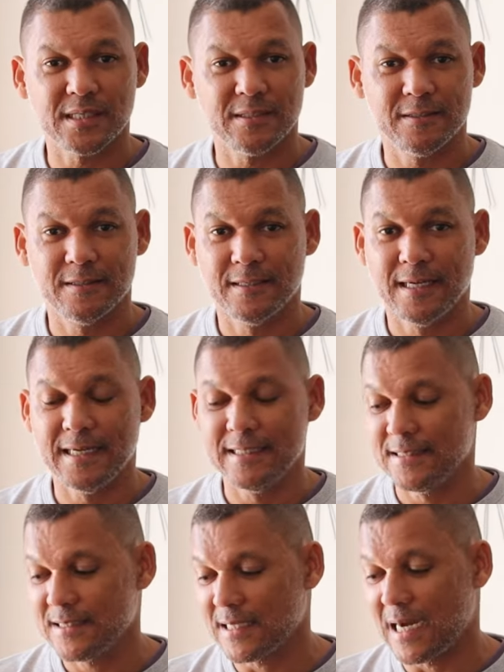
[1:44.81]

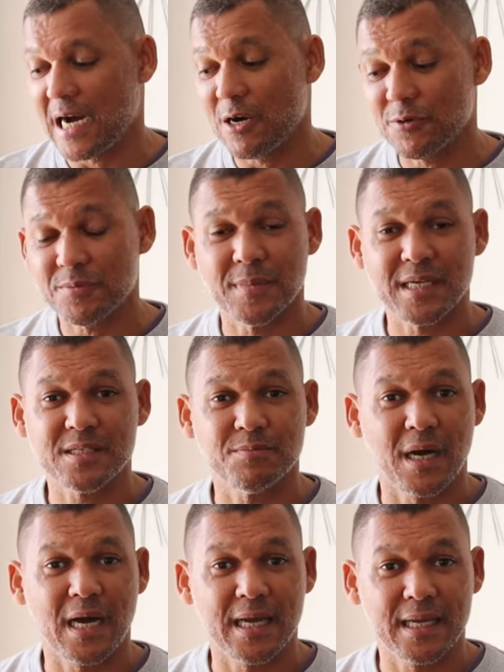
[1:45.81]
and just how it makes
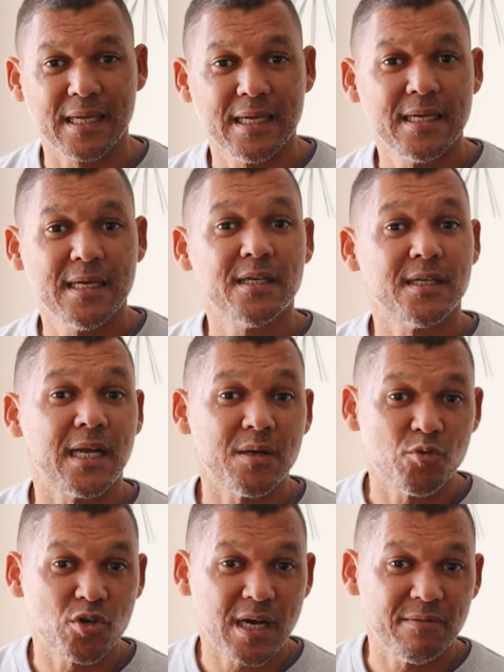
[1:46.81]
my
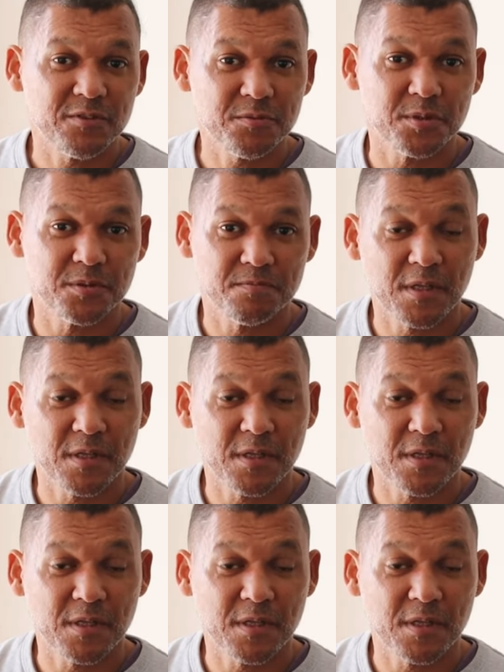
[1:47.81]
run more comfortable.